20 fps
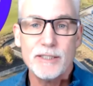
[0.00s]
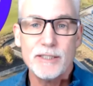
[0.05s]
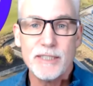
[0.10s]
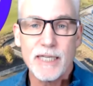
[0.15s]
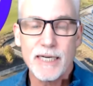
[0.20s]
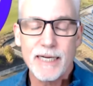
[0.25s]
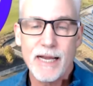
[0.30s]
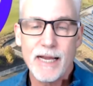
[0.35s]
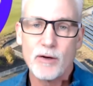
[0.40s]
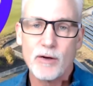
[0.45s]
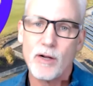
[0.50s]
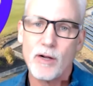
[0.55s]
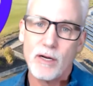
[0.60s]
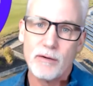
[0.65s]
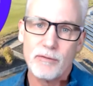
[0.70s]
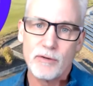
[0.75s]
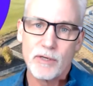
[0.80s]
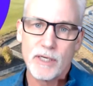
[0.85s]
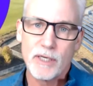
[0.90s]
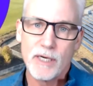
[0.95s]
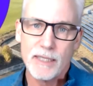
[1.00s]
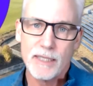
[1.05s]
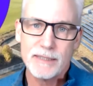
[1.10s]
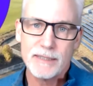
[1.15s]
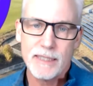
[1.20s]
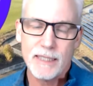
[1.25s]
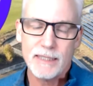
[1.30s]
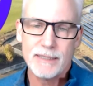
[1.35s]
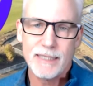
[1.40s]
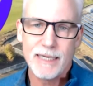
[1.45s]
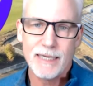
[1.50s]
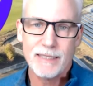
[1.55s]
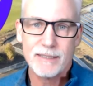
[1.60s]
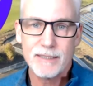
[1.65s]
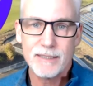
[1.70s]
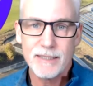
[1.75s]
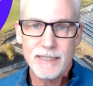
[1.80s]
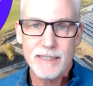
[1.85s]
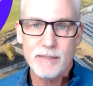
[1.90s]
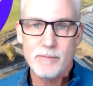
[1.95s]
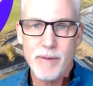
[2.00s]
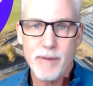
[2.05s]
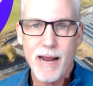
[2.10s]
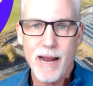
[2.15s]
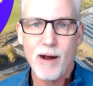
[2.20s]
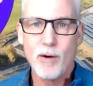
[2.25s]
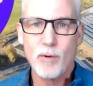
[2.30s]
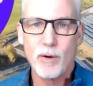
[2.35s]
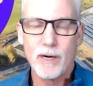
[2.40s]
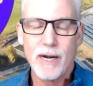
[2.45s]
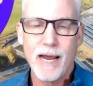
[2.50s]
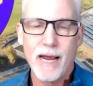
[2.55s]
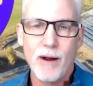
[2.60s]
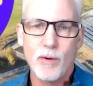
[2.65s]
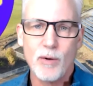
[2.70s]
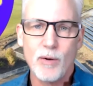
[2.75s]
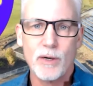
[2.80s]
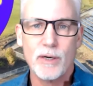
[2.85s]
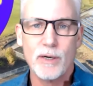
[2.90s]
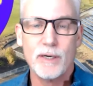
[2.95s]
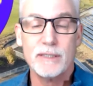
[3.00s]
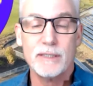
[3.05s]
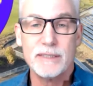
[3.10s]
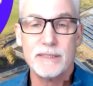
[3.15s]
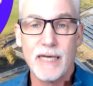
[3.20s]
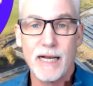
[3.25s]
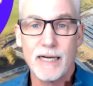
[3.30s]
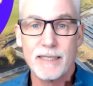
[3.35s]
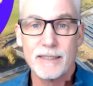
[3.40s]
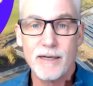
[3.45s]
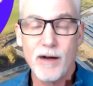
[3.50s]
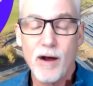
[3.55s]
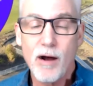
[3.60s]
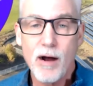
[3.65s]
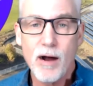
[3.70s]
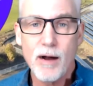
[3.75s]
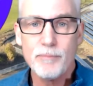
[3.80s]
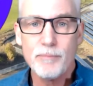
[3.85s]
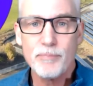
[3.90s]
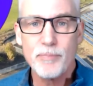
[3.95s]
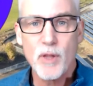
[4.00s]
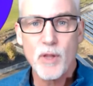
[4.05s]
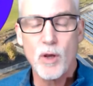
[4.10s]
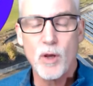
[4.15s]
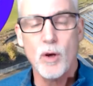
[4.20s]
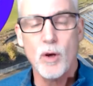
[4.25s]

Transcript: Check out all of our content at clean power hour dot com.